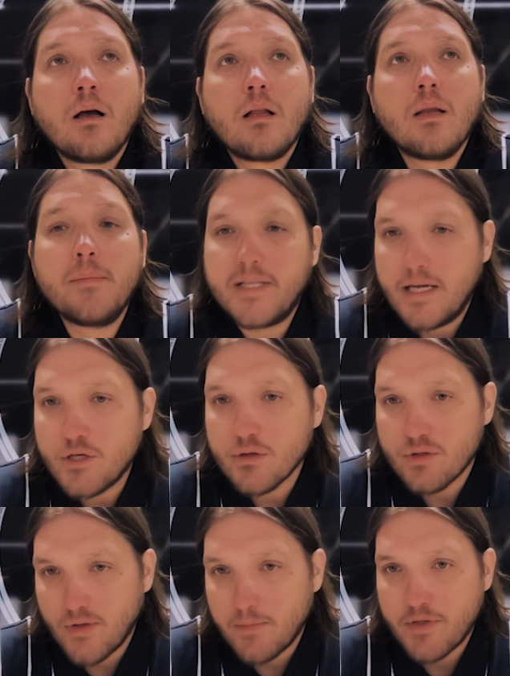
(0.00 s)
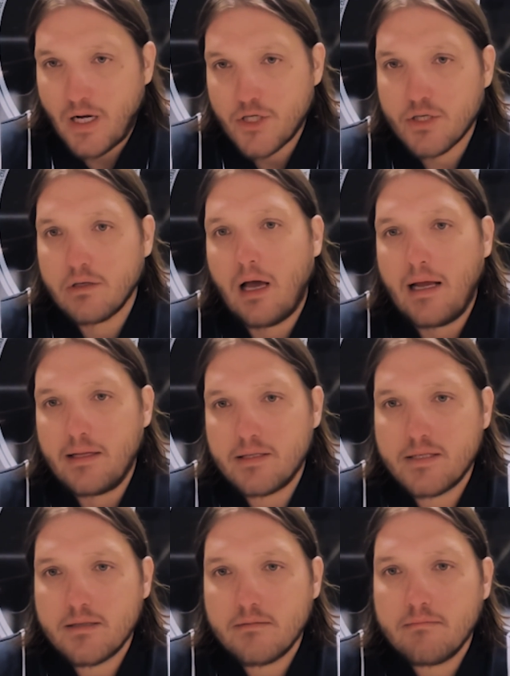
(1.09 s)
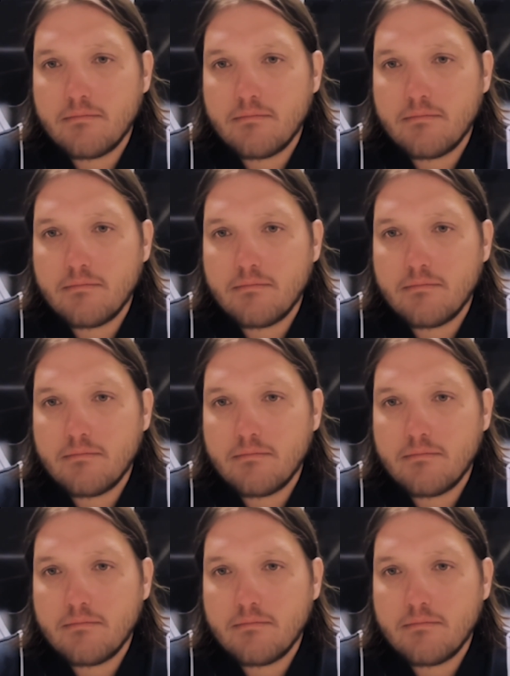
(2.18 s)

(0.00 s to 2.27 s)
limitations of the production lines.